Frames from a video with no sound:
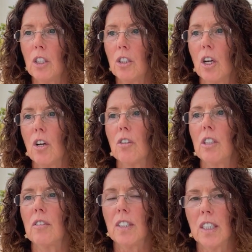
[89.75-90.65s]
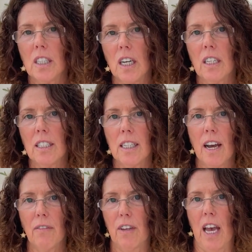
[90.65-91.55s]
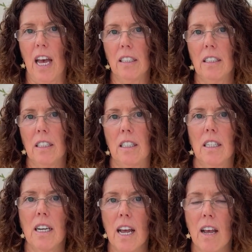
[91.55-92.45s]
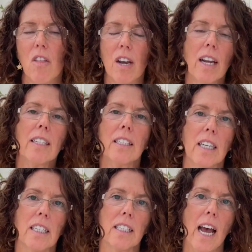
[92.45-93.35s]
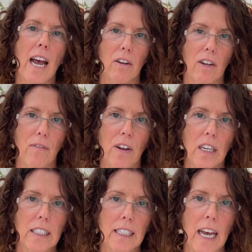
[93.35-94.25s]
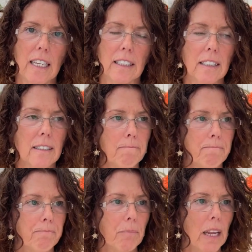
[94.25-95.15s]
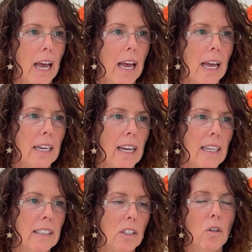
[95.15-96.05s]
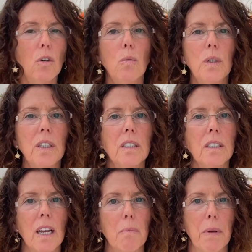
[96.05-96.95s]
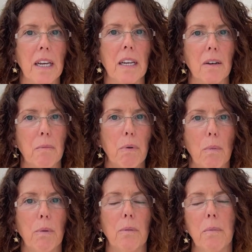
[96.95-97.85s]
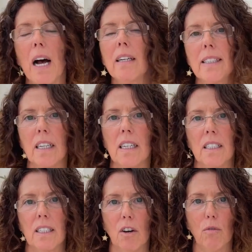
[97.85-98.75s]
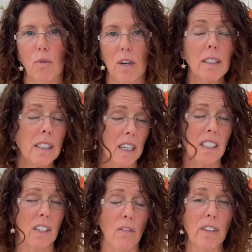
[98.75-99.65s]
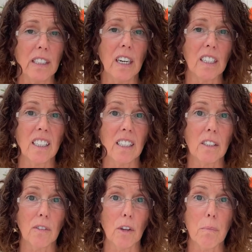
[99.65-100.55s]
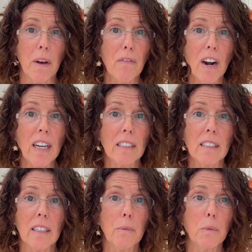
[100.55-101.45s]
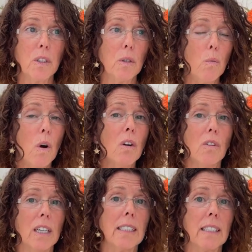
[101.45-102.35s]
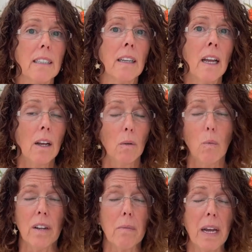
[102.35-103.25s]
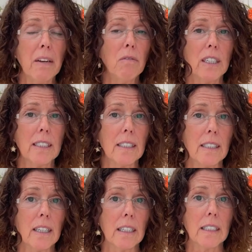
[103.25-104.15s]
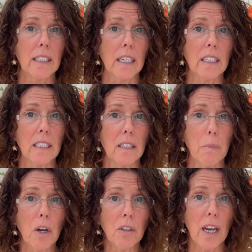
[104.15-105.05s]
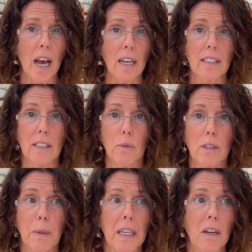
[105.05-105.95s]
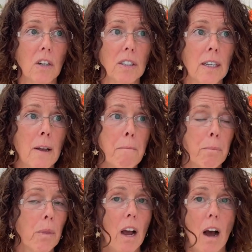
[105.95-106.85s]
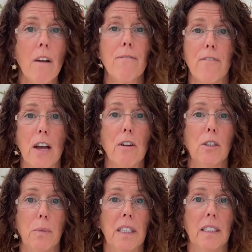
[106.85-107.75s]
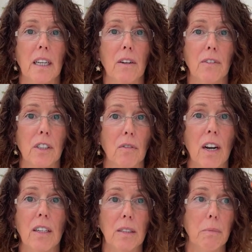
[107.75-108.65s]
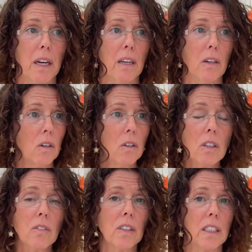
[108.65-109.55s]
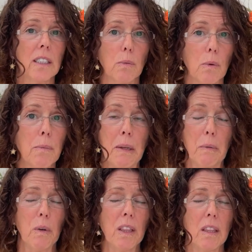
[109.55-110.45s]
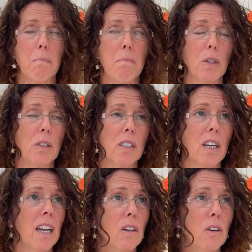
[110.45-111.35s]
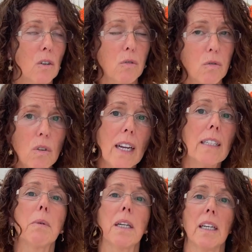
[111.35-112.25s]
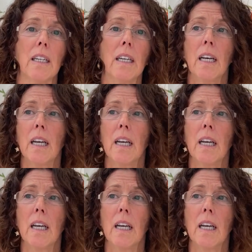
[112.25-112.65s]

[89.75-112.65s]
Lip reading: So you've decided to have guests. Now, the next thing is, how do you find guests? And it's always a big problem. When I started off, I started interviewing my friends. And it was one of the main reasons that I started the podcast was because I found myself surrounded by all of these women with the most incredibly